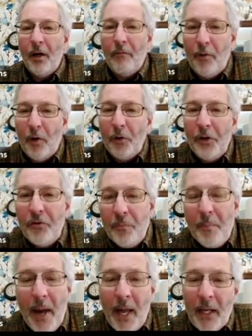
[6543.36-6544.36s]
voltage
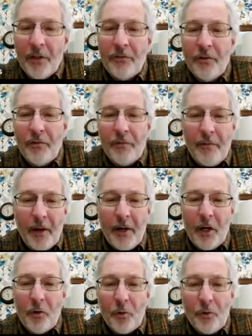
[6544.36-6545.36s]
imbalance is
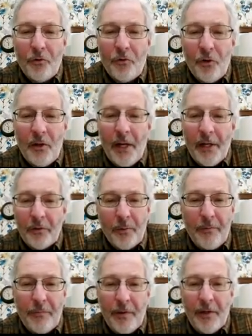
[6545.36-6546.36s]
very crucial on a
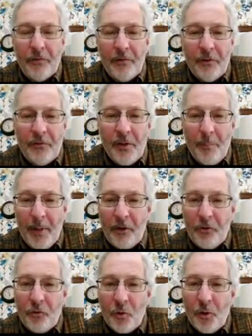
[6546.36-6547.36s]
3-phase system.
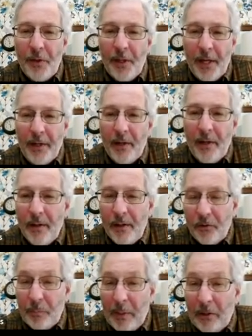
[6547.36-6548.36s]
Make sure that,
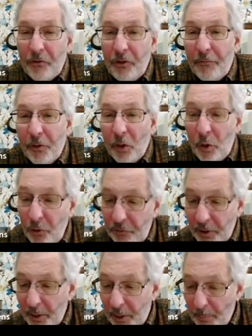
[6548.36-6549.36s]
especially if you're
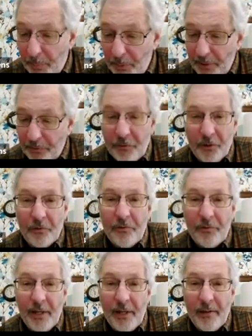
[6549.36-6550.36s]
losing
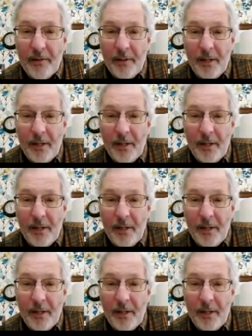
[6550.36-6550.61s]
compressors, that